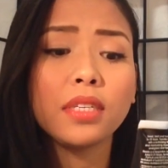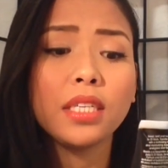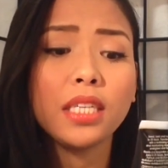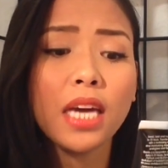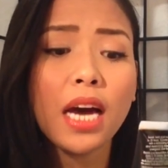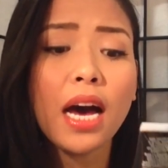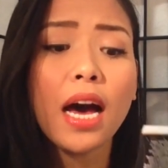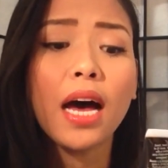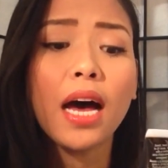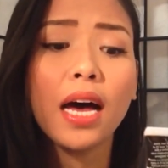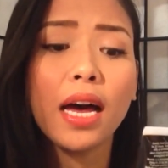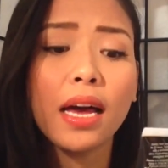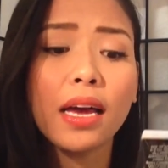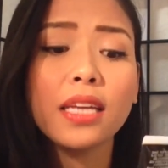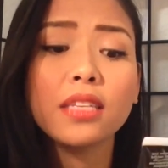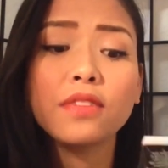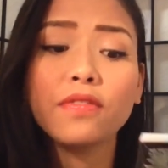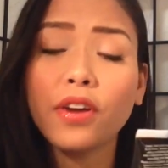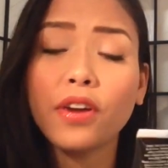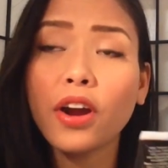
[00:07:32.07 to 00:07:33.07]
yeah,
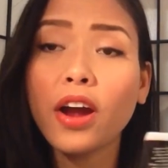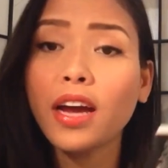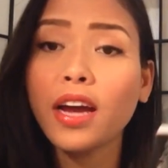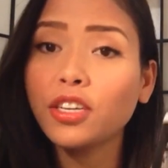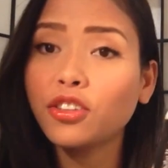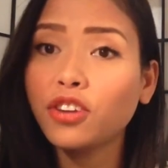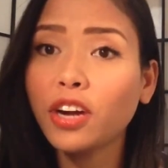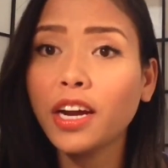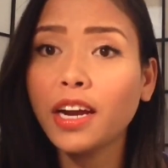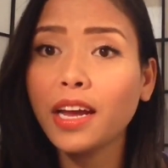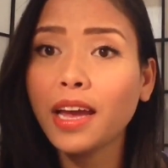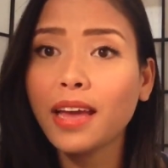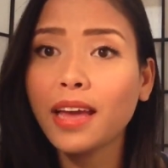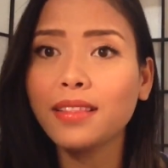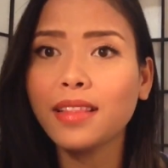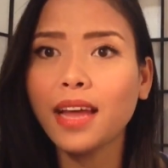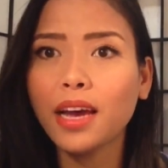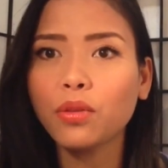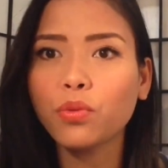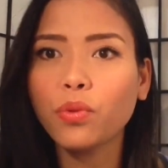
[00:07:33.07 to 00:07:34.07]
it's very hydrating
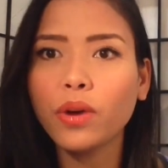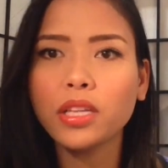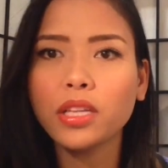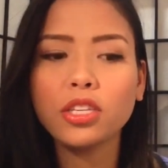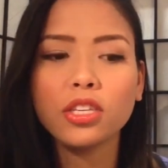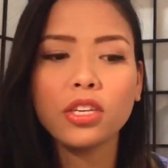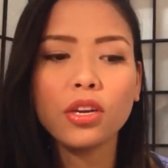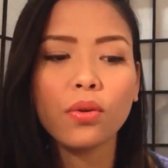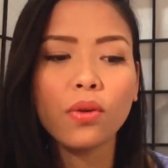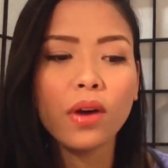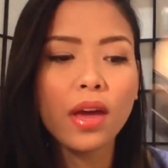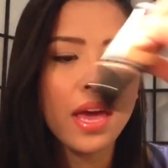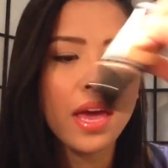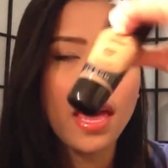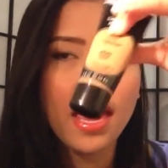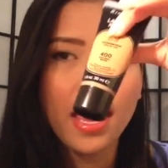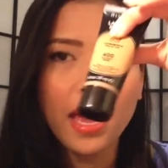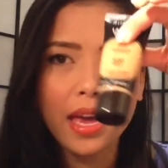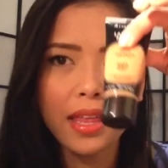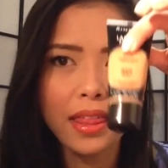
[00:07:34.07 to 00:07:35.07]
and lightweight too.
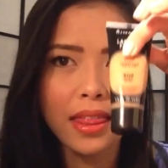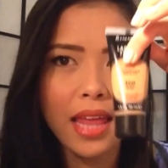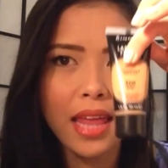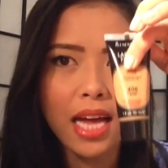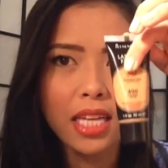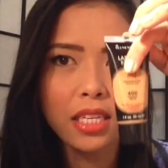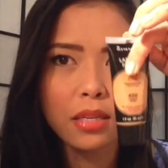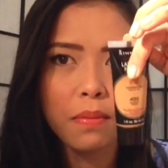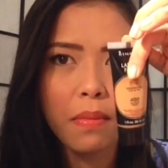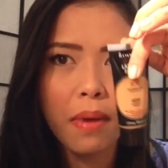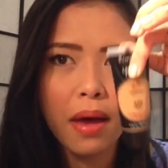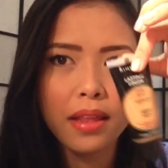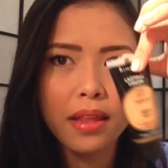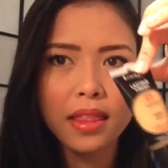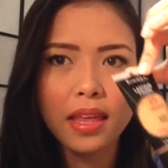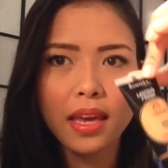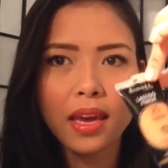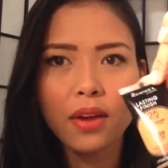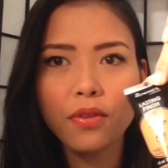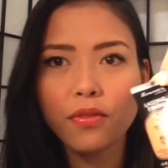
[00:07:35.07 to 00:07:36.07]
And that's
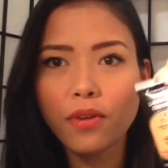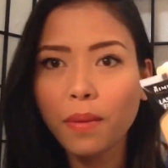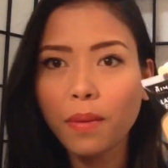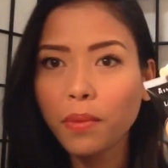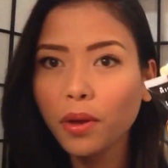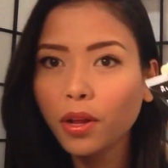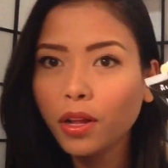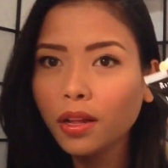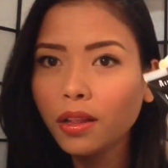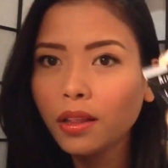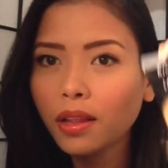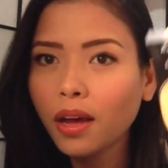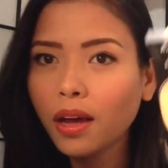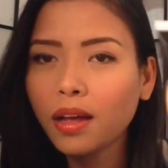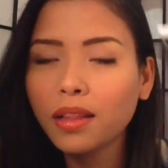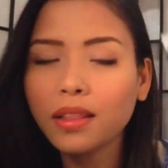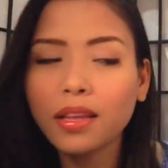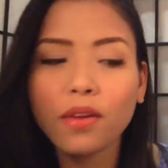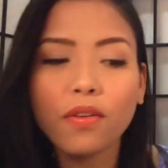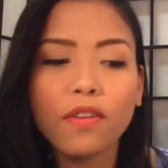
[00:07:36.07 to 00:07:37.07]
the Rimmel
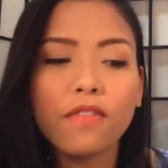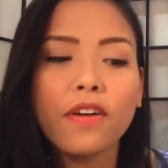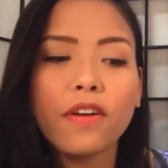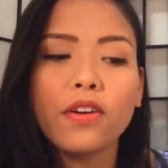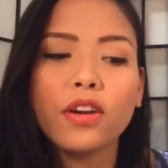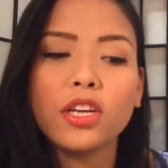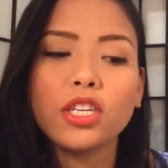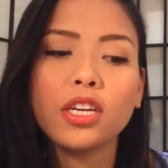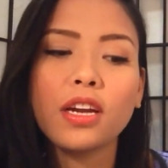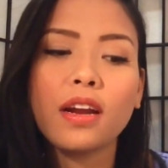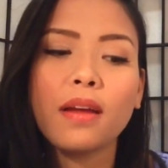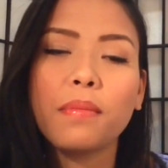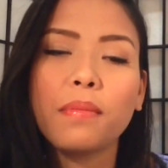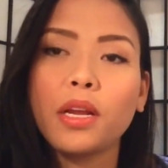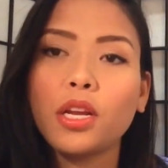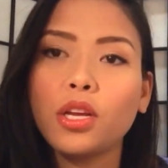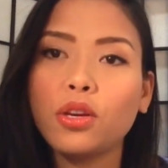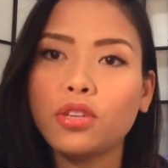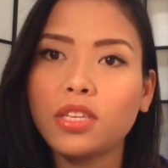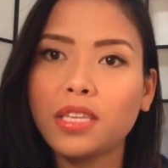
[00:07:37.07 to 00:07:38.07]
liquid foundation that I've
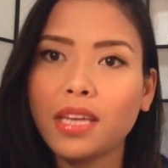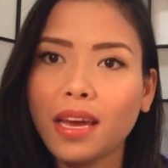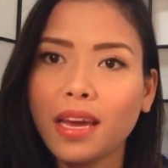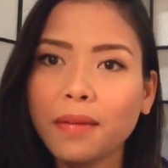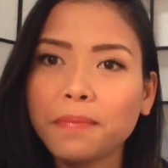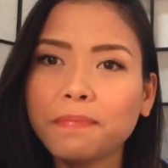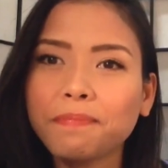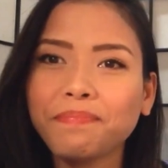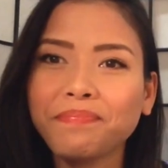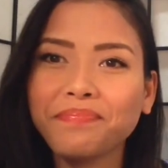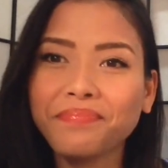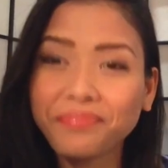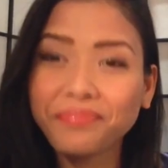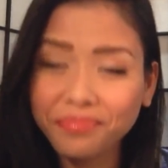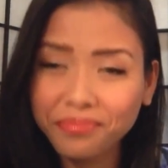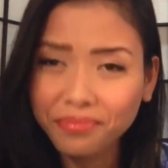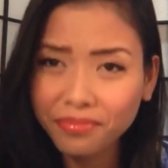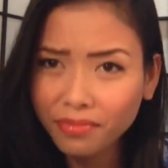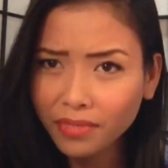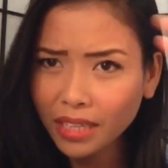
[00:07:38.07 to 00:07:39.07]
been using
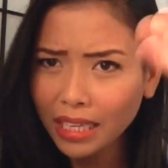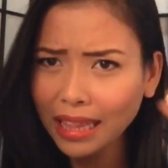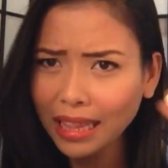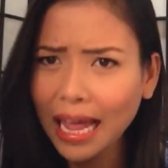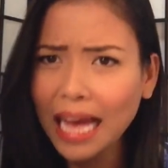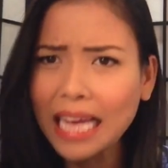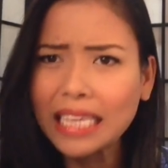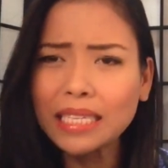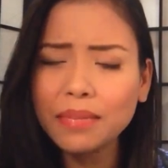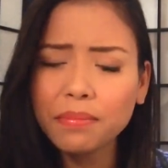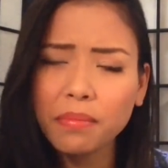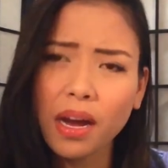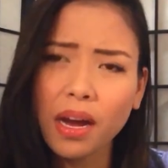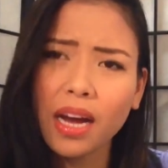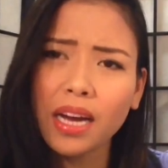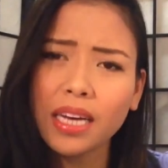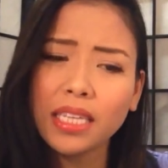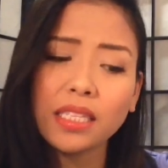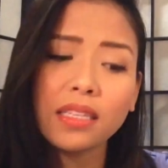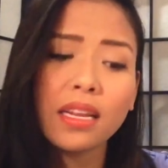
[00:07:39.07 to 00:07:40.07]
last
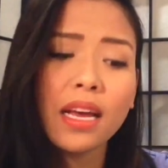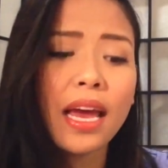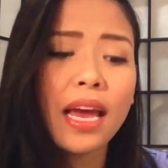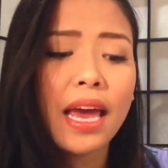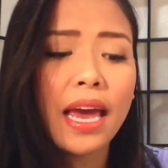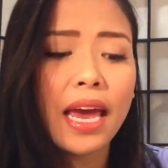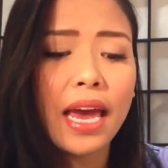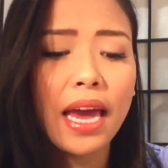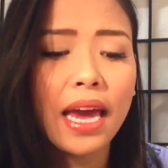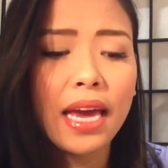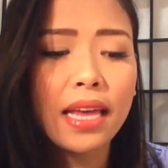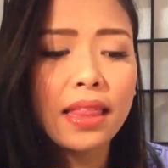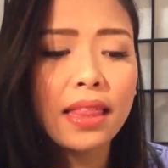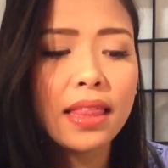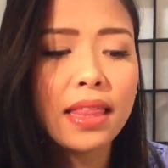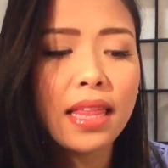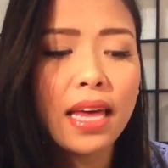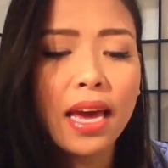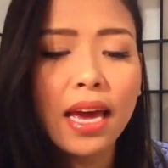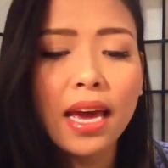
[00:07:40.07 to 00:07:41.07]
month.
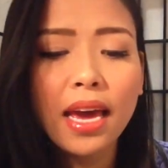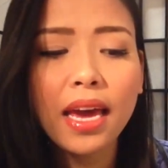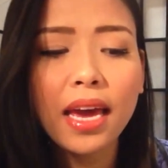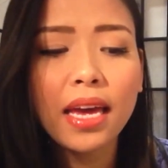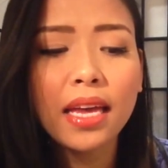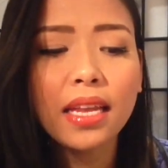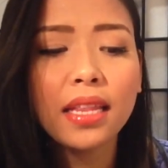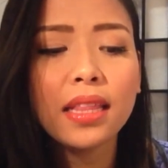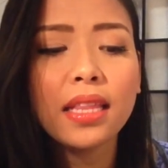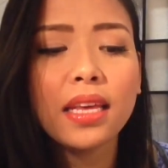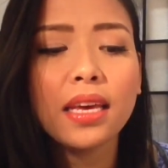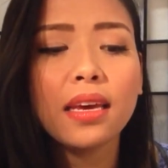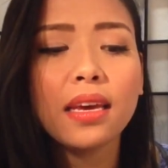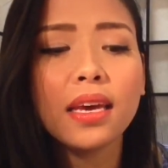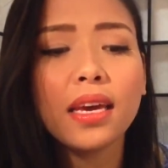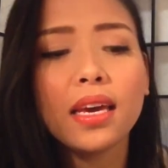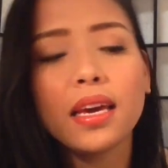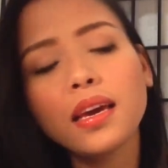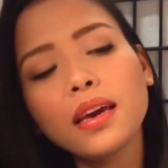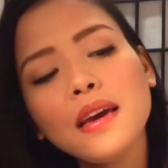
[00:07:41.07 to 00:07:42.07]
And then
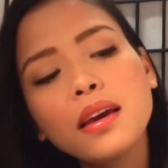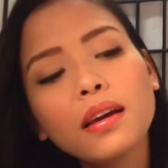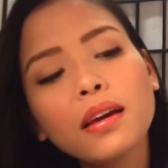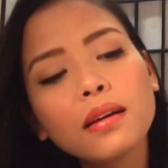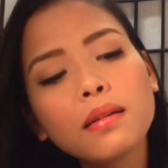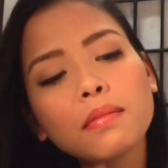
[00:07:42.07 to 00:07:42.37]
the